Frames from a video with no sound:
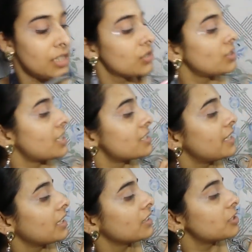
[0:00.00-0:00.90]
So yes,
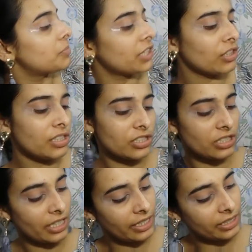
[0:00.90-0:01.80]
taking this particular
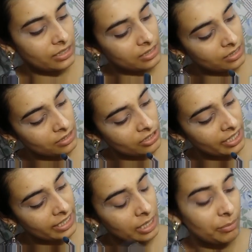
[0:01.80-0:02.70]
shade, this is
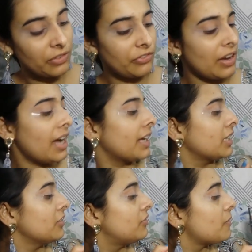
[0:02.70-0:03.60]
shade number
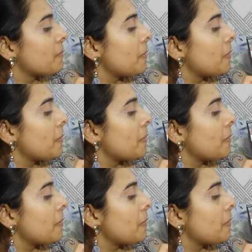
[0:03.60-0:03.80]
5.